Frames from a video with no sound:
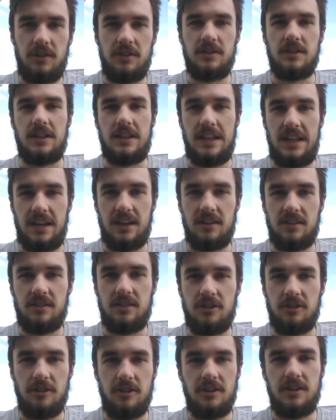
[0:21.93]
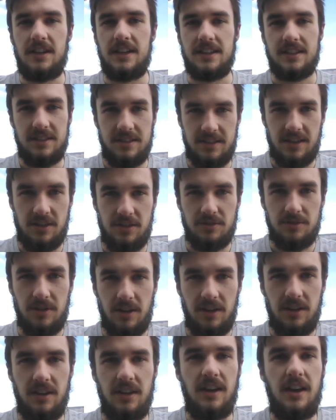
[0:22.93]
a Linux nerd, etc.,